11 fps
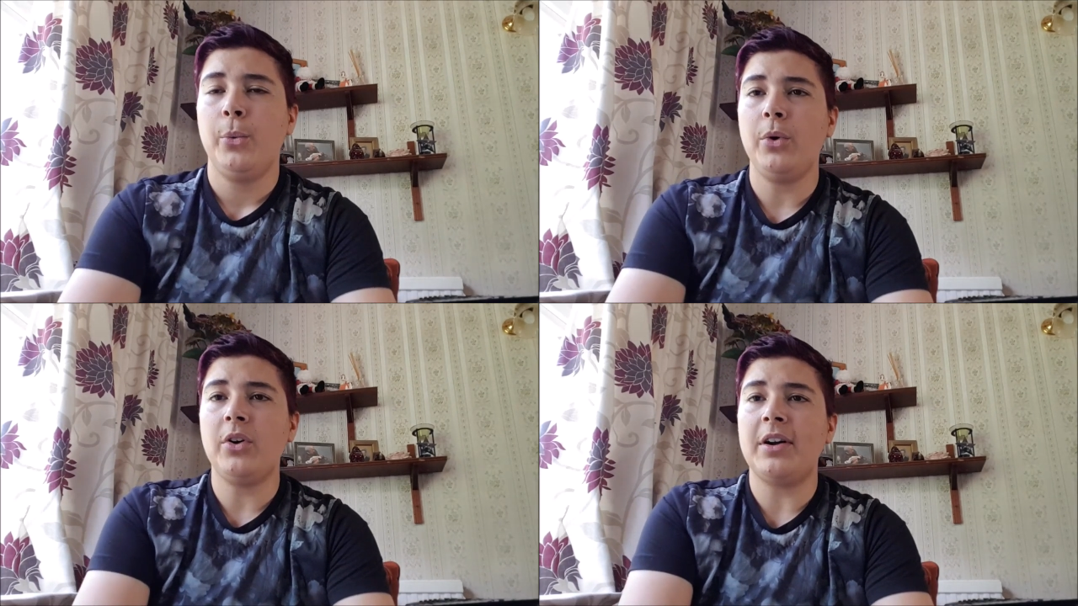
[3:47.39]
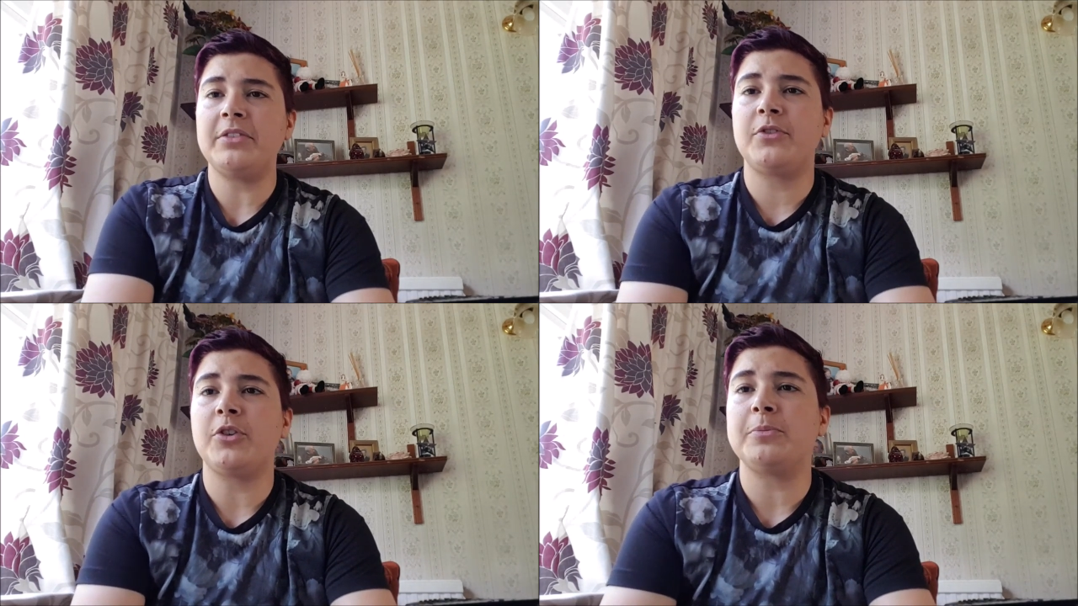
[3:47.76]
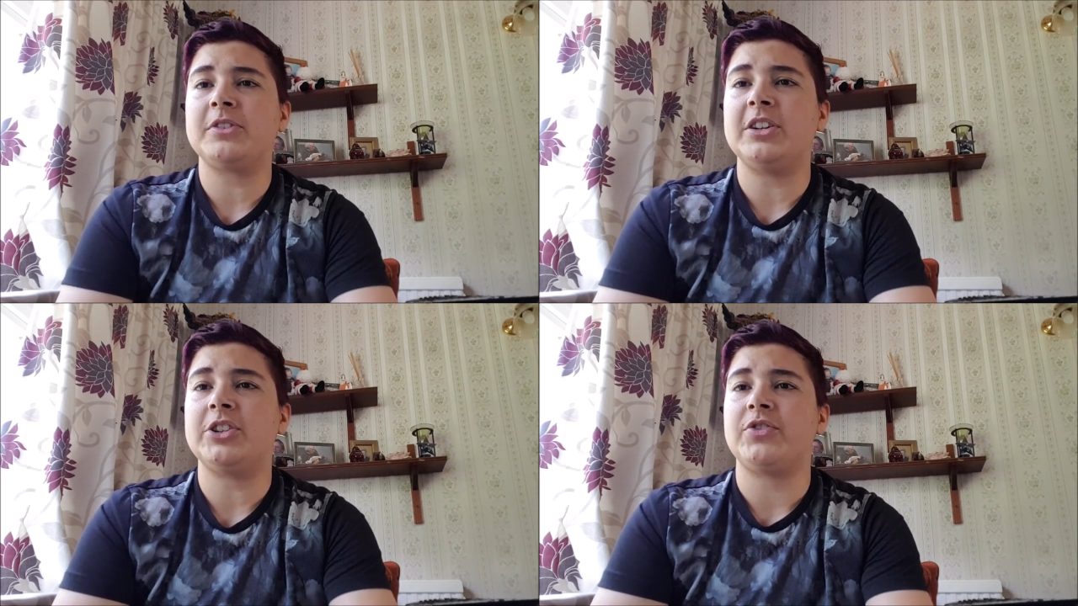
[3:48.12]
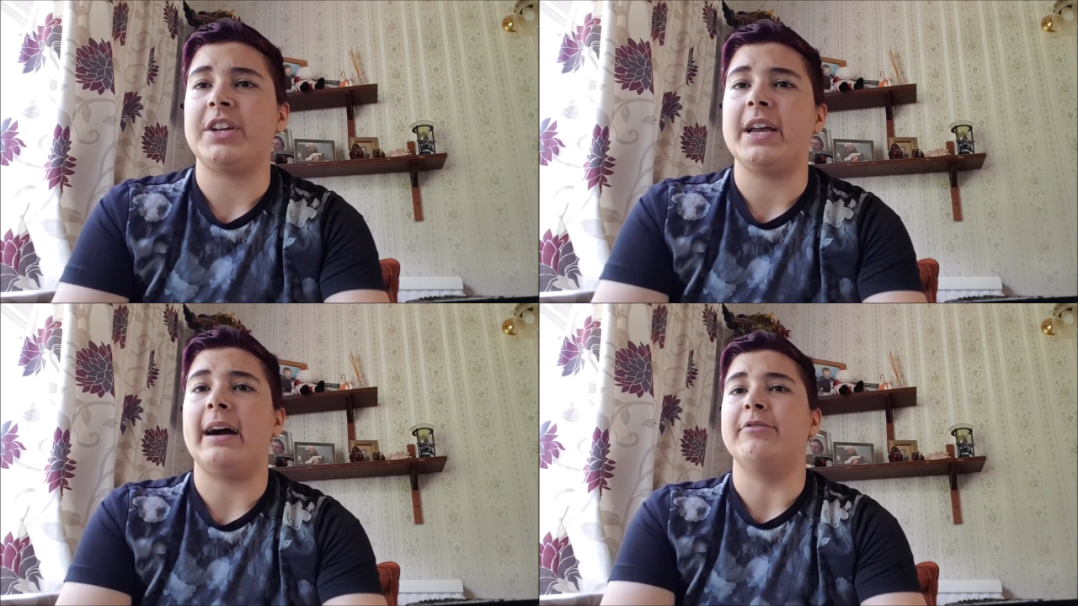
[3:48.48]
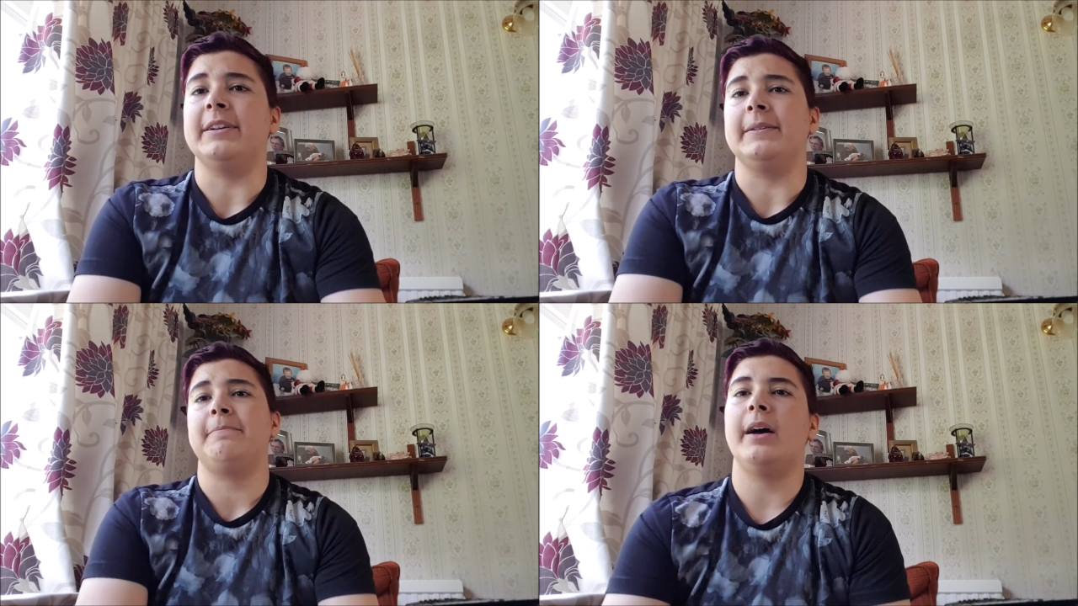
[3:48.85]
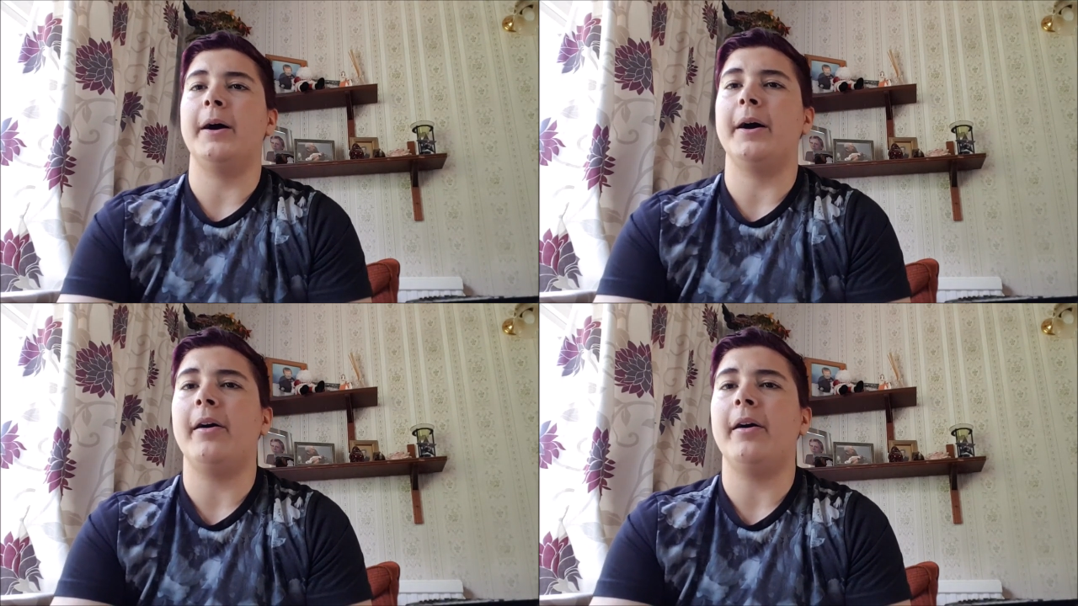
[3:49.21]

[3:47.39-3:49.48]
What kind of top surgery are you having? Uh,